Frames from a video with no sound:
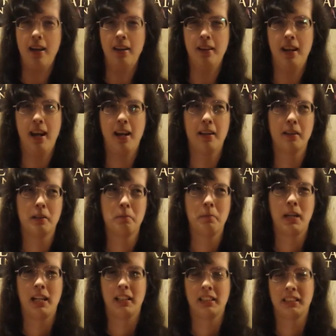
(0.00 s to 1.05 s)
And Alec and
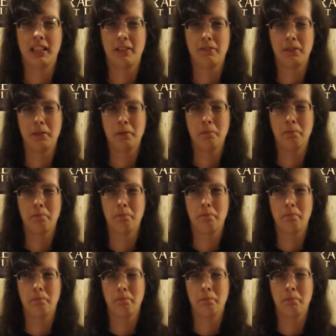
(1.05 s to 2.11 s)
Magnus have two
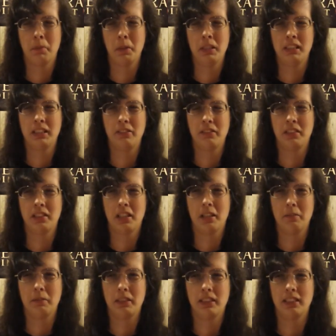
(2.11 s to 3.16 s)
boys they've
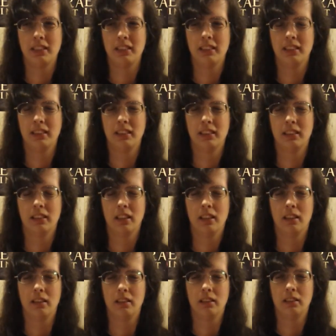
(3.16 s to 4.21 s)
adopted.
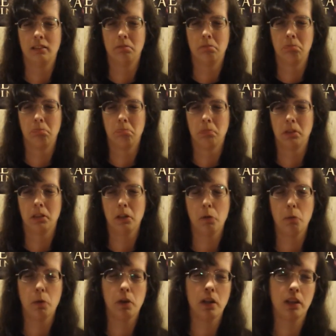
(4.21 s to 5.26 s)
Aw. Little
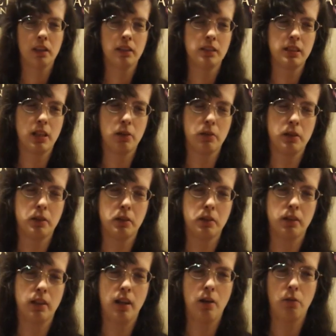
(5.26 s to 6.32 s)
Warlock and Shadowhunter.
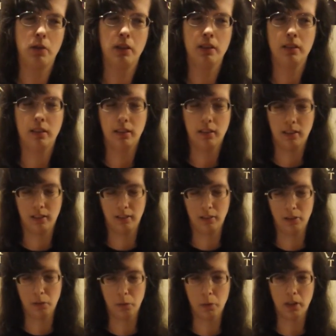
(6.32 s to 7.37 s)
And one
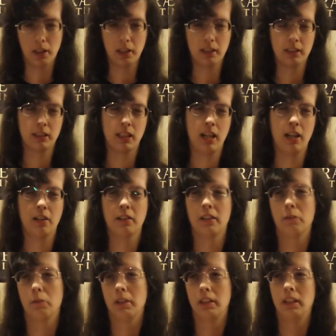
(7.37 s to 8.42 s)
little Warlock child
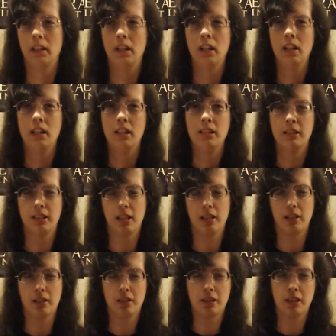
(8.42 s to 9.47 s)
and one
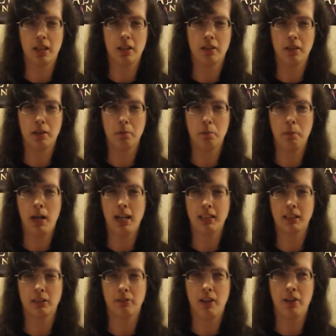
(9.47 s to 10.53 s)
Shadowhunter child named
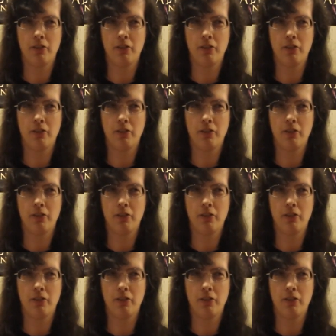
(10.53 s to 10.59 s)
Max and